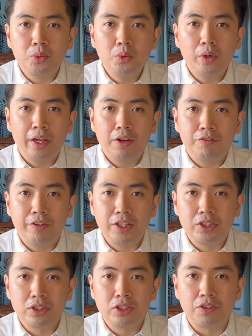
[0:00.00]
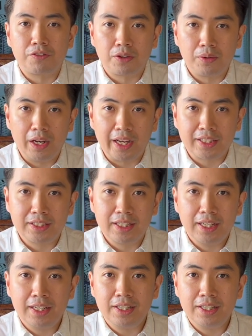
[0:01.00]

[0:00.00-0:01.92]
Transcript: two innovations of Rolex.